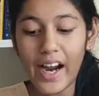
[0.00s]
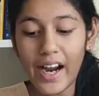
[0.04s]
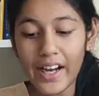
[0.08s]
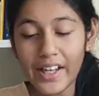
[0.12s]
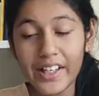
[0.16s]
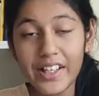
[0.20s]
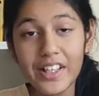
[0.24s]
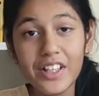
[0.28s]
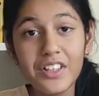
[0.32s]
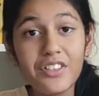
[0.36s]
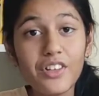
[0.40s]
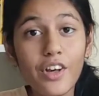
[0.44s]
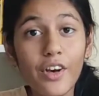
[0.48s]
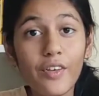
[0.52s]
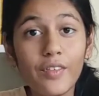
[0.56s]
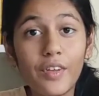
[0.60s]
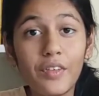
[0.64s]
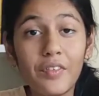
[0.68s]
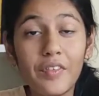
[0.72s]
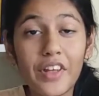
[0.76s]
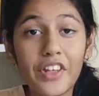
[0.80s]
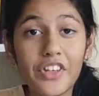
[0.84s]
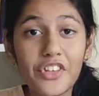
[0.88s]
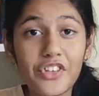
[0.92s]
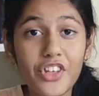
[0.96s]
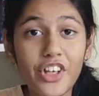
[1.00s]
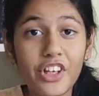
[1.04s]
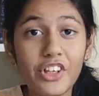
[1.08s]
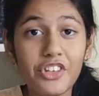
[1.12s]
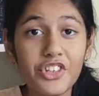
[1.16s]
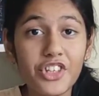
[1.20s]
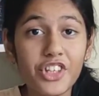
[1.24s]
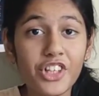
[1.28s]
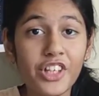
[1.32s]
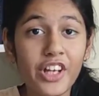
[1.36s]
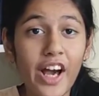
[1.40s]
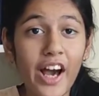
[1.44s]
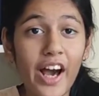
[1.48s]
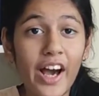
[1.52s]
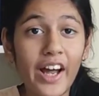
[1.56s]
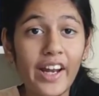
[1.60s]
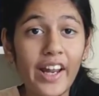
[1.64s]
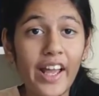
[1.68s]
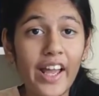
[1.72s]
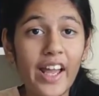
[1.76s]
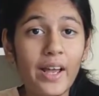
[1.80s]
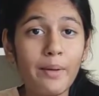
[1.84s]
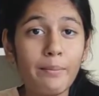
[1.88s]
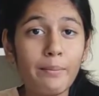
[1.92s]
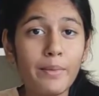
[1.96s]
guardians of the way station
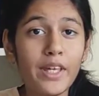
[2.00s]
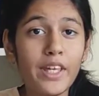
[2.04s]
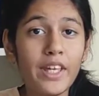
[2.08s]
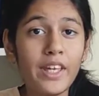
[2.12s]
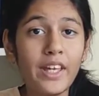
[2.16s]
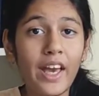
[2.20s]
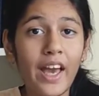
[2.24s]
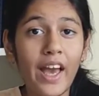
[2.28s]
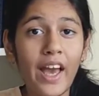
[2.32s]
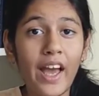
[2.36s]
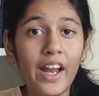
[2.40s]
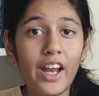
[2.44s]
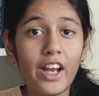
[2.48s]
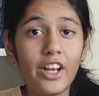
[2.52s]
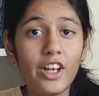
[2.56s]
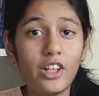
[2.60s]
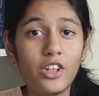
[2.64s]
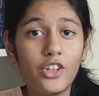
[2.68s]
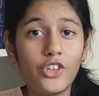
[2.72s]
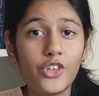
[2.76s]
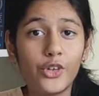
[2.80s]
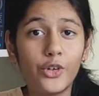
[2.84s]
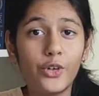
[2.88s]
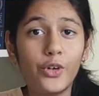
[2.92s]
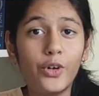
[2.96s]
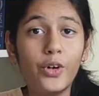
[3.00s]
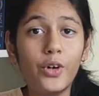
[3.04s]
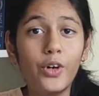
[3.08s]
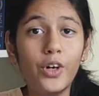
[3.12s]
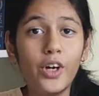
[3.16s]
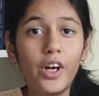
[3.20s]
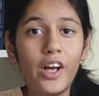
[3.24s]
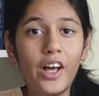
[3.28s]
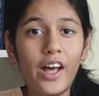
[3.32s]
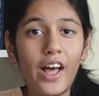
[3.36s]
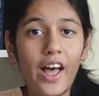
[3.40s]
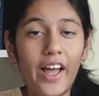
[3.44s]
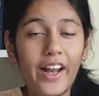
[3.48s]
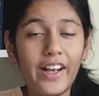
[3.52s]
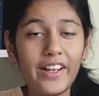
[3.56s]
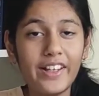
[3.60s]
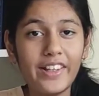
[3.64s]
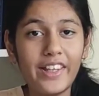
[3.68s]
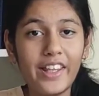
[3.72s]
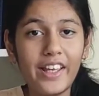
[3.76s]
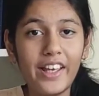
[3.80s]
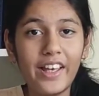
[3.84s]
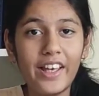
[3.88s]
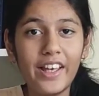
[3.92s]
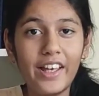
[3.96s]
are Emmie and Jo
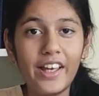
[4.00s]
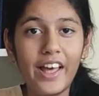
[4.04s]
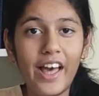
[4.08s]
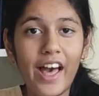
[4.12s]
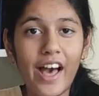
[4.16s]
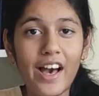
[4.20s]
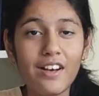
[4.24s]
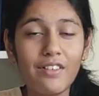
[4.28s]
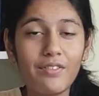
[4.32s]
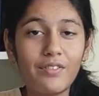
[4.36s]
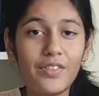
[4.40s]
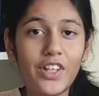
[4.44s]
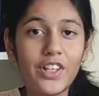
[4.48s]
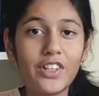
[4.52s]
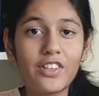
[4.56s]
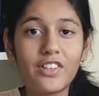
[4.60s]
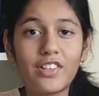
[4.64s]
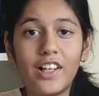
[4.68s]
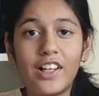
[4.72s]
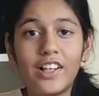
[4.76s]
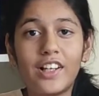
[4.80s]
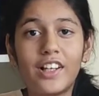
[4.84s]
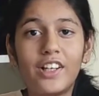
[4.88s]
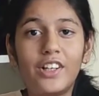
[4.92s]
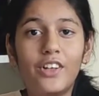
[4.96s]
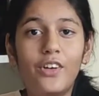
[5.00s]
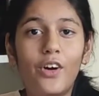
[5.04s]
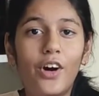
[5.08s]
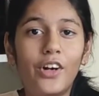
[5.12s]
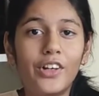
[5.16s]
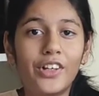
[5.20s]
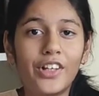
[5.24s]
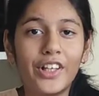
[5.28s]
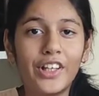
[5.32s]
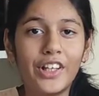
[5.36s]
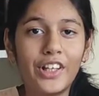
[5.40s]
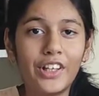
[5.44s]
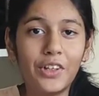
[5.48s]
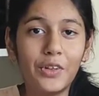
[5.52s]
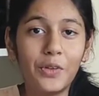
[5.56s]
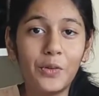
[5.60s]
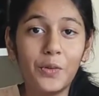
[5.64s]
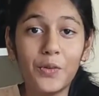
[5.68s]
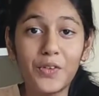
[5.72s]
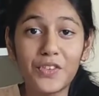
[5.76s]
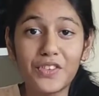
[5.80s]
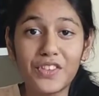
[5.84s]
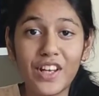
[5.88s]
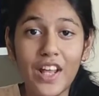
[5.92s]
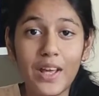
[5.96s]
and they have this little daughter
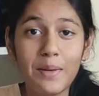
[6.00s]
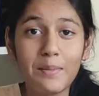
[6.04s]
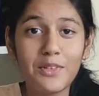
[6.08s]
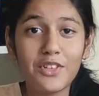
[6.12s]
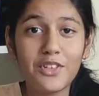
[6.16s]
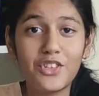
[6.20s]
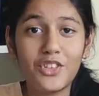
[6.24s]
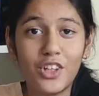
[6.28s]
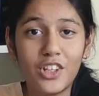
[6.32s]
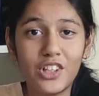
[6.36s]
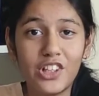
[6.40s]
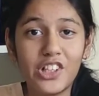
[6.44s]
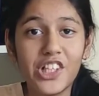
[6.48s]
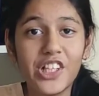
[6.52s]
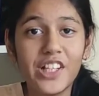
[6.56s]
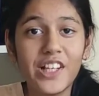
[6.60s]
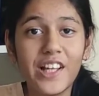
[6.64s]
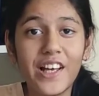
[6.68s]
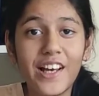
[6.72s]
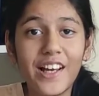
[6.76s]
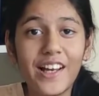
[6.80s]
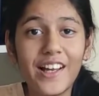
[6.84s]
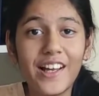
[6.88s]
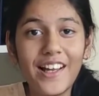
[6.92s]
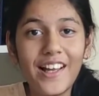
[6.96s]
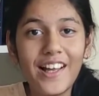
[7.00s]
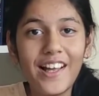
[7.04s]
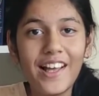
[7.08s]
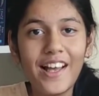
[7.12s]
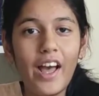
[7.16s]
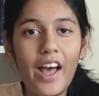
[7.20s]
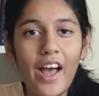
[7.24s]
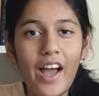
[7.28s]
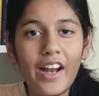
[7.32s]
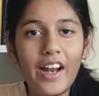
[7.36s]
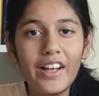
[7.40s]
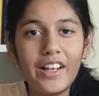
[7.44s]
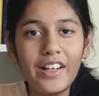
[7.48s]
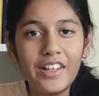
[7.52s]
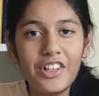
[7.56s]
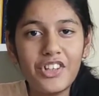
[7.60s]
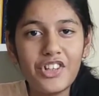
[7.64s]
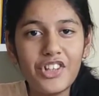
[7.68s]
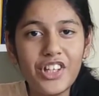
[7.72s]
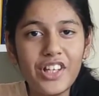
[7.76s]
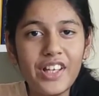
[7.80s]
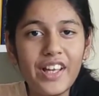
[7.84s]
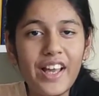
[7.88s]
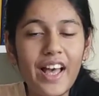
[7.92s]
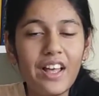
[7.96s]
whose name is Georgina and
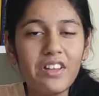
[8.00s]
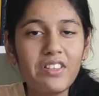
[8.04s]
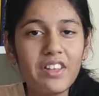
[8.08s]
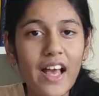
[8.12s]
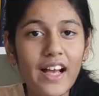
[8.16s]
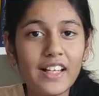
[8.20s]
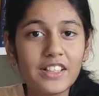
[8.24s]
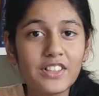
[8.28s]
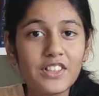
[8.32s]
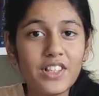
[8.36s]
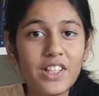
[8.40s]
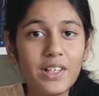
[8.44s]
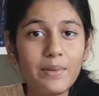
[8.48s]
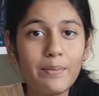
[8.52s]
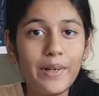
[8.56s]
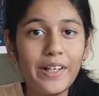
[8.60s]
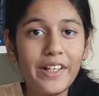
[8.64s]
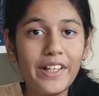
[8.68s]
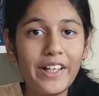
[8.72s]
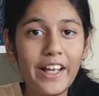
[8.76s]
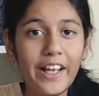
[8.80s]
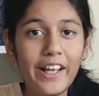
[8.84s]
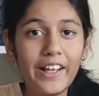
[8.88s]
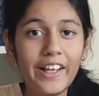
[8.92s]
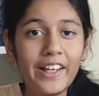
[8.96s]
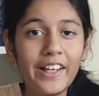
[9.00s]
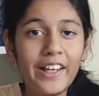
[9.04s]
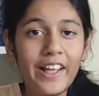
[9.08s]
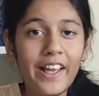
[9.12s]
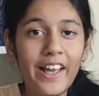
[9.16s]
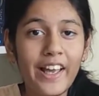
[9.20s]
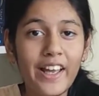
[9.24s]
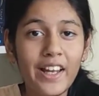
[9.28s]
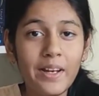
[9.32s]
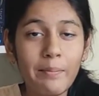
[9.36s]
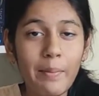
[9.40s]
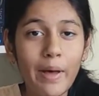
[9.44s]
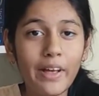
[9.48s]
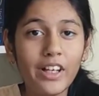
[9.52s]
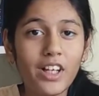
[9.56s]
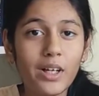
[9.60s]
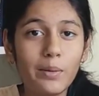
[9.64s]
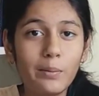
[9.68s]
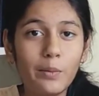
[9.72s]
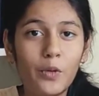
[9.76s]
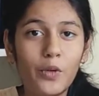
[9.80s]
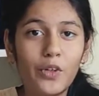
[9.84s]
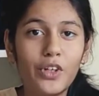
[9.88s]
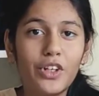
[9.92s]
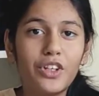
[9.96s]
she has actually been taken in by
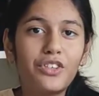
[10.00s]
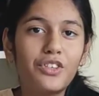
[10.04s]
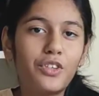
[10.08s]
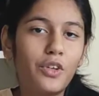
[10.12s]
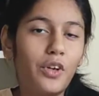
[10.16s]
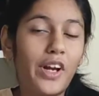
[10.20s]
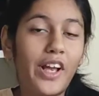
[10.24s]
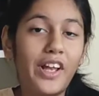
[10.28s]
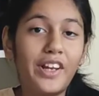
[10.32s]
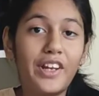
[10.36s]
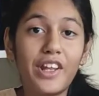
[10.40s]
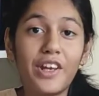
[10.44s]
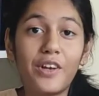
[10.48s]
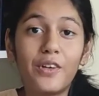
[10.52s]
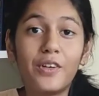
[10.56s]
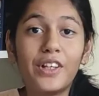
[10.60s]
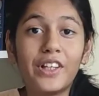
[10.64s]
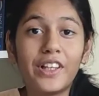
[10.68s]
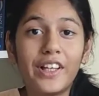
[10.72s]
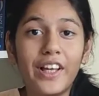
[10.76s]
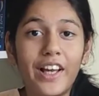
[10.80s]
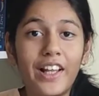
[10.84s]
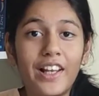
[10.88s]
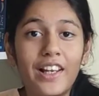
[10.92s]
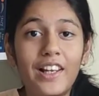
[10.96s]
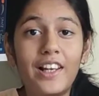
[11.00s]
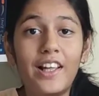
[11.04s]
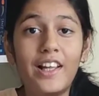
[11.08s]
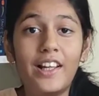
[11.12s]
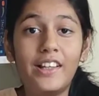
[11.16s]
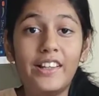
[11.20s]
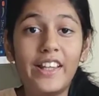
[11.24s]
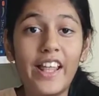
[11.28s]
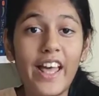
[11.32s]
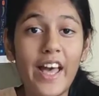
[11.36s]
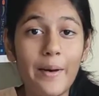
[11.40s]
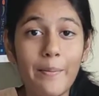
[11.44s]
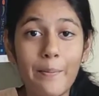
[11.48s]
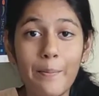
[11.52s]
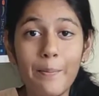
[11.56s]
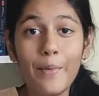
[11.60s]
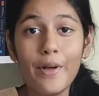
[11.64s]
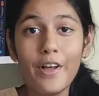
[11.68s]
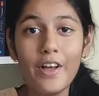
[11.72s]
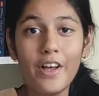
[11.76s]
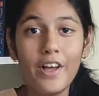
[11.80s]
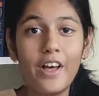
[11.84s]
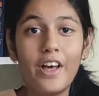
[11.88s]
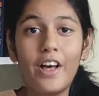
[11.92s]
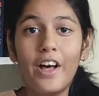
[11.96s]
Commodus so that he could kill
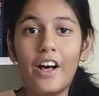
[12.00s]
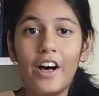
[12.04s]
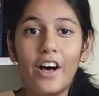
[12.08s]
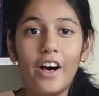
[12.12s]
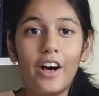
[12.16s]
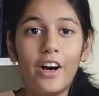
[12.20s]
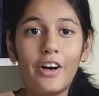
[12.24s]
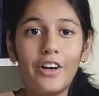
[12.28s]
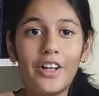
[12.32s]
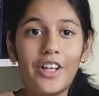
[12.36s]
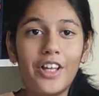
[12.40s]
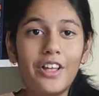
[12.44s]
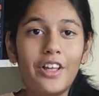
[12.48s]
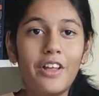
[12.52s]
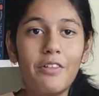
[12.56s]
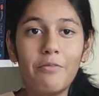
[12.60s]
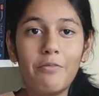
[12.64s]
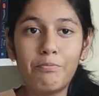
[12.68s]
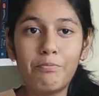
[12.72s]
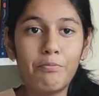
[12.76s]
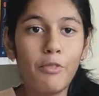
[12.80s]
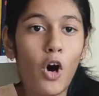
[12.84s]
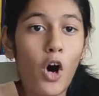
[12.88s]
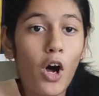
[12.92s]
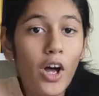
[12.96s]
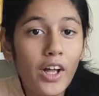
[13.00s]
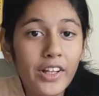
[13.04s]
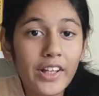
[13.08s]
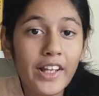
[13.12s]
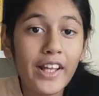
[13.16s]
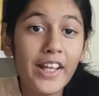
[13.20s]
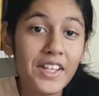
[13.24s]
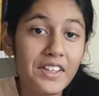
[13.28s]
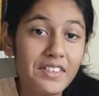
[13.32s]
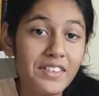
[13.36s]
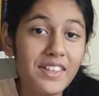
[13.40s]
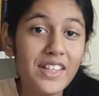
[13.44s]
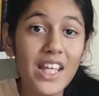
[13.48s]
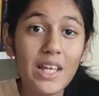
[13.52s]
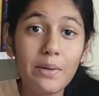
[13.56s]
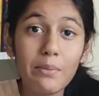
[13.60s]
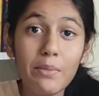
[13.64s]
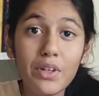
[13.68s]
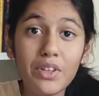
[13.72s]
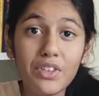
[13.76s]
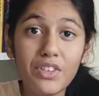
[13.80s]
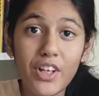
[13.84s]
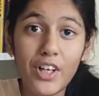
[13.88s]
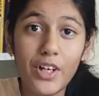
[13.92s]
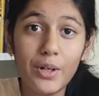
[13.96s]
them uh, on his
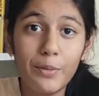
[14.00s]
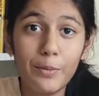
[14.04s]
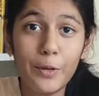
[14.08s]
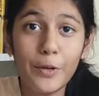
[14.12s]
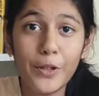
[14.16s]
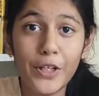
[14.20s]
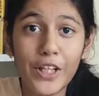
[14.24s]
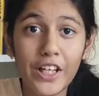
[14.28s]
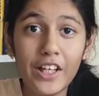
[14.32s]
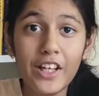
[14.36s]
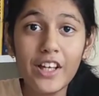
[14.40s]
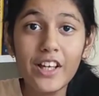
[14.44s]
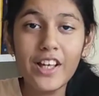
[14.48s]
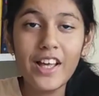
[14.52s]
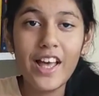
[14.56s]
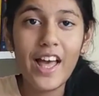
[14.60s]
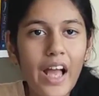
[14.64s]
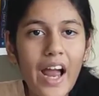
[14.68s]
naming ceremony.